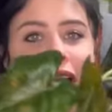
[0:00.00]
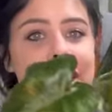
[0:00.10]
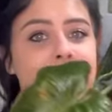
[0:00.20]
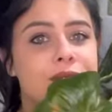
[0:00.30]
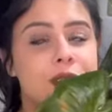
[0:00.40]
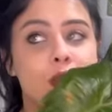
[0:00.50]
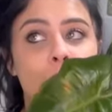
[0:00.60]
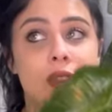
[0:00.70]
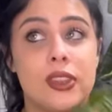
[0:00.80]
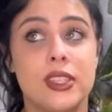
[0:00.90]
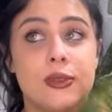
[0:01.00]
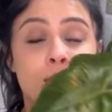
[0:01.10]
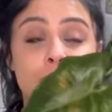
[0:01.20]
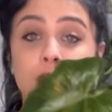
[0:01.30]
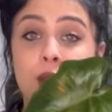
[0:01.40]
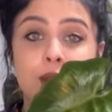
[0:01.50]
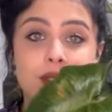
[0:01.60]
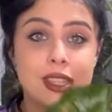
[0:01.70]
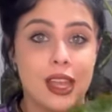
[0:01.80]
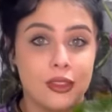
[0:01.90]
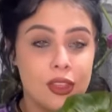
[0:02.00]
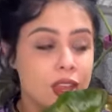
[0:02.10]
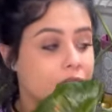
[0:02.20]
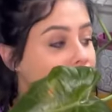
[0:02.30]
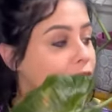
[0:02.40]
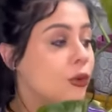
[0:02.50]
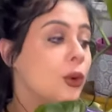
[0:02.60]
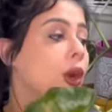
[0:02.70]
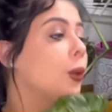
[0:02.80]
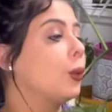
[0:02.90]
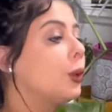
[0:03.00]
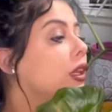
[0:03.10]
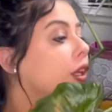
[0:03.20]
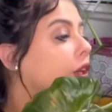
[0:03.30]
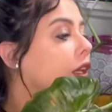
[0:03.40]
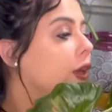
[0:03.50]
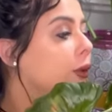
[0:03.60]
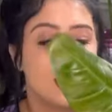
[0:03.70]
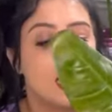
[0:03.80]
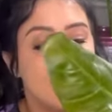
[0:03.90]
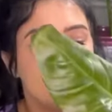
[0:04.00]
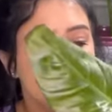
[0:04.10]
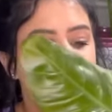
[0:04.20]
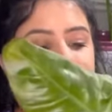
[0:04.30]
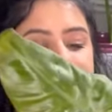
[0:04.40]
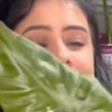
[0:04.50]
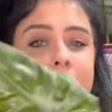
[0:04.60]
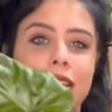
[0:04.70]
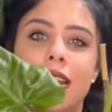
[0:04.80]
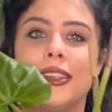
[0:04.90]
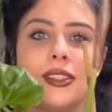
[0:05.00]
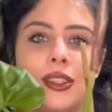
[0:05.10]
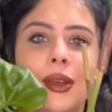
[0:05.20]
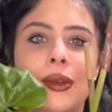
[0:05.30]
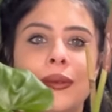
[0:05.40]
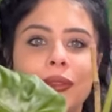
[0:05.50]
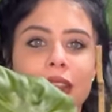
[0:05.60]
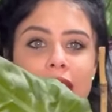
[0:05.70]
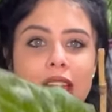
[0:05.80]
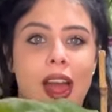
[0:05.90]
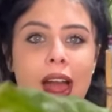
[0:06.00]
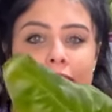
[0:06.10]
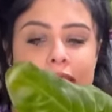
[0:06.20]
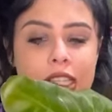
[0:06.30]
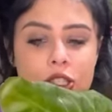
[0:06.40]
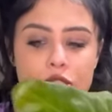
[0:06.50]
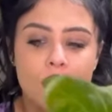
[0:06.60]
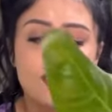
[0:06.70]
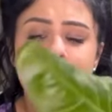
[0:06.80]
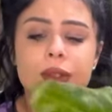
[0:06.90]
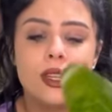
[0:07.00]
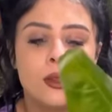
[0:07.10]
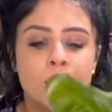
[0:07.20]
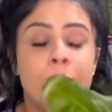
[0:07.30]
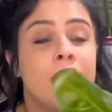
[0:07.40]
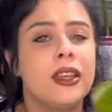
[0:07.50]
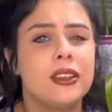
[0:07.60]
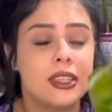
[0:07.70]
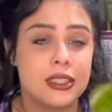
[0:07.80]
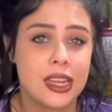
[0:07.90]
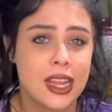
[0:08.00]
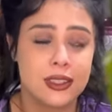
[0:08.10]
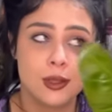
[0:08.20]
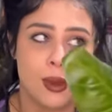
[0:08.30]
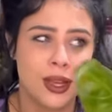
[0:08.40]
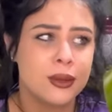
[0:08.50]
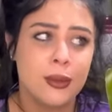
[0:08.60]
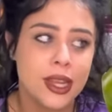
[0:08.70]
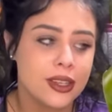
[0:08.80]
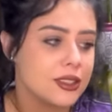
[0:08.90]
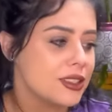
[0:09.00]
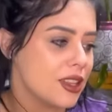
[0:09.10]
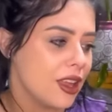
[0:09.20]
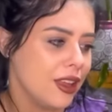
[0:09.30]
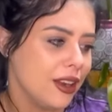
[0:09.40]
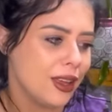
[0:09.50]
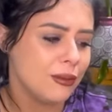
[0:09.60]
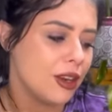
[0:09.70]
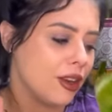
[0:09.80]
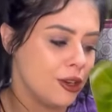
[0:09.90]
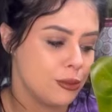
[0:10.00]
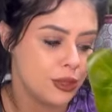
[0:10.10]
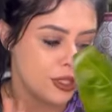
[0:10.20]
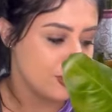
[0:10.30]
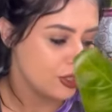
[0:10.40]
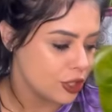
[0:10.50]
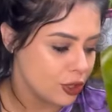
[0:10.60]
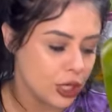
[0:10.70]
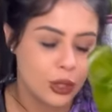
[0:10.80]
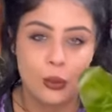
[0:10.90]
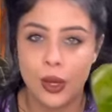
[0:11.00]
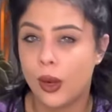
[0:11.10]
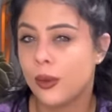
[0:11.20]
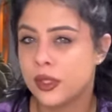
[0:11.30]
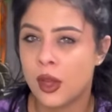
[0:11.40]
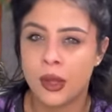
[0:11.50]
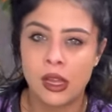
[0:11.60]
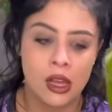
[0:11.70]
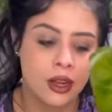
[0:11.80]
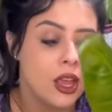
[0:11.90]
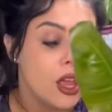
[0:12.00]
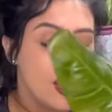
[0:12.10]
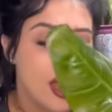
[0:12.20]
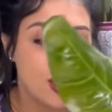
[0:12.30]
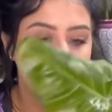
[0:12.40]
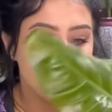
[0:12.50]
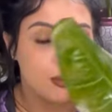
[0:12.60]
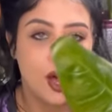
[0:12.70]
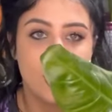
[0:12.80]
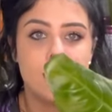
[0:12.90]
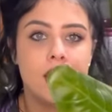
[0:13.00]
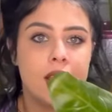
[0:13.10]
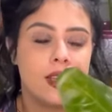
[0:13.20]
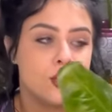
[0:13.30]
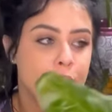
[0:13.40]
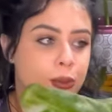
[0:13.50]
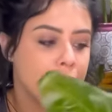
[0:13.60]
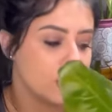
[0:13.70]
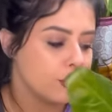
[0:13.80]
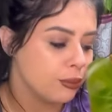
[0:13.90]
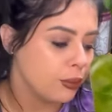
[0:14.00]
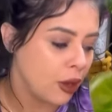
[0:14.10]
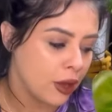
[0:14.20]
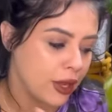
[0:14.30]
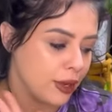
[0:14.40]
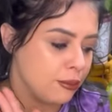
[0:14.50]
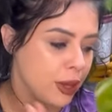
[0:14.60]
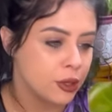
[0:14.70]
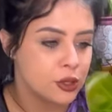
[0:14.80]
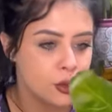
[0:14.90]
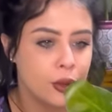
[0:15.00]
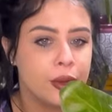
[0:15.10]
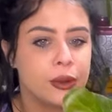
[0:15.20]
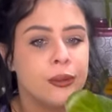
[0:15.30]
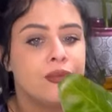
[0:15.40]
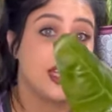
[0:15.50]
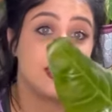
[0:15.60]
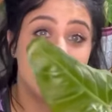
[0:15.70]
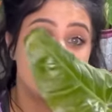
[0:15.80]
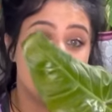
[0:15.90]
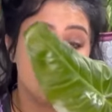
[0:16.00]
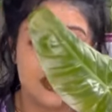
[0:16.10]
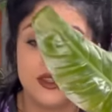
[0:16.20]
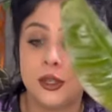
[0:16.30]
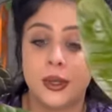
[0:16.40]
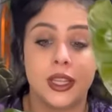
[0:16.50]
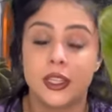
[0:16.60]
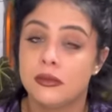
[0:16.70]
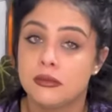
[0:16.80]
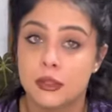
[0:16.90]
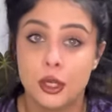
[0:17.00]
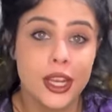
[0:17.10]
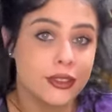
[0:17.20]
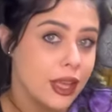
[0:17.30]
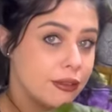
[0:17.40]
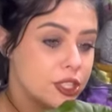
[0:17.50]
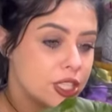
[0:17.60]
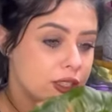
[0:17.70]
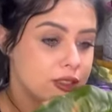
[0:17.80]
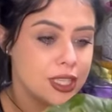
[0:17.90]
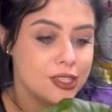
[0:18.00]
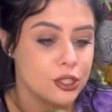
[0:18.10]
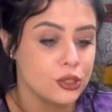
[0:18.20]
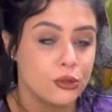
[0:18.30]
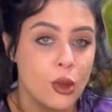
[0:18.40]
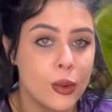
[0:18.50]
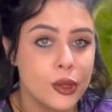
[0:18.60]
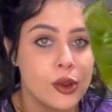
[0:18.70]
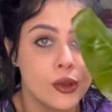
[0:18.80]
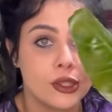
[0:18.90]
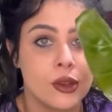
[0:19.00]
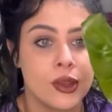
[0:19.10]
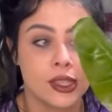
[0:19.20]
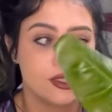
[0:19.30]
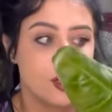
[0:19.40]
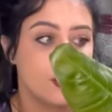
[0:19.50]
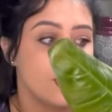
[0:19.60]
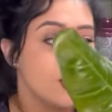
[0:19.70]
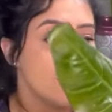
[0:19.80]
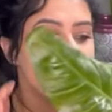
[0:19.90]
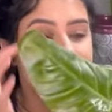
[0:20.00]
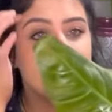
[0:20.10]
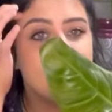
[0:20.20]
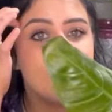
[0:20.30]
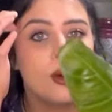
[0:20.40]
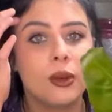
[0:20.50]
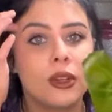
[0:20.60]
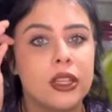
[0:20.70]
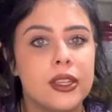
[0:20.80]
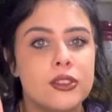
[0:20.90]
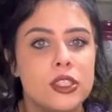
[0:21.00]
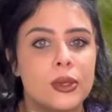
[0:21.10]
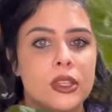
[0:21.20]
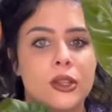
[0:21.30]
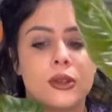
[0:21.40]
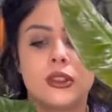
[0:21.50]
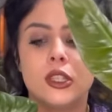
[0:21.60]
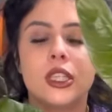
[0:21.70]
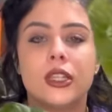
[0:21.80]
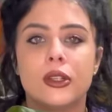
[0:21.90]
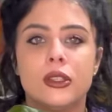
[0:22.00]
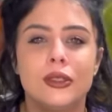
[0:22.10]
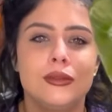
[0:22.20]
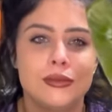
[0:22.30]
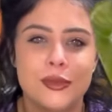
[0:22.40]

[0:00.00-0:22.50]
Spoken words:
I scored this from a Lowe's, I think, for a really good deal, and it had two plants in it. So it struggled a little bit because it had spider mites, and I'm not 100% sure what all was going on. I repotted it into a bigger pot and better soil. It has been doing great ever since and just growing, growing, growing. So some of the older leaves look a little